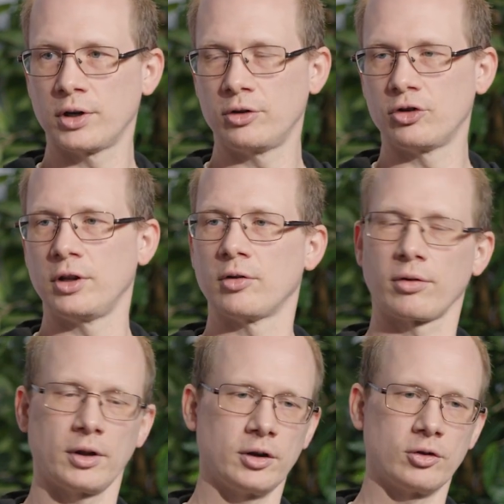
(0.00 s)
engineers
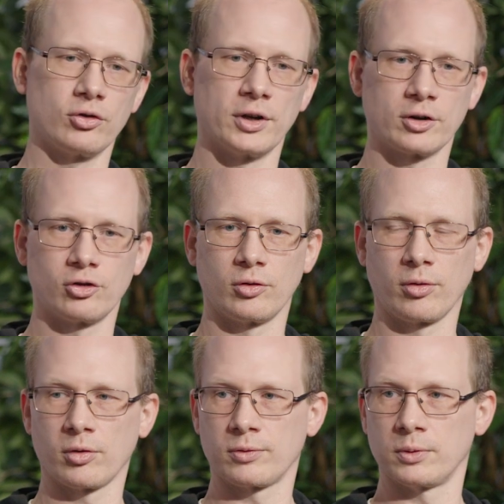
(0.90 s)
and Introduction to
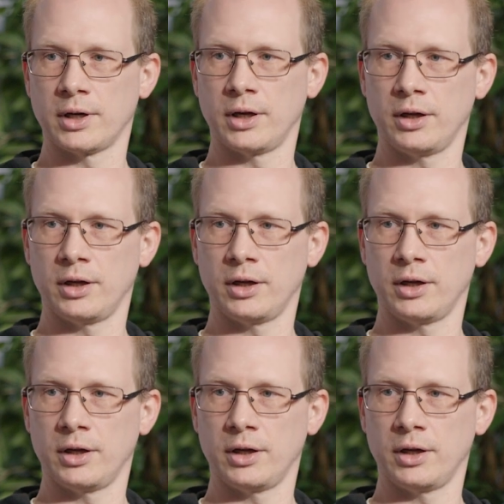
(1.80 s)
Software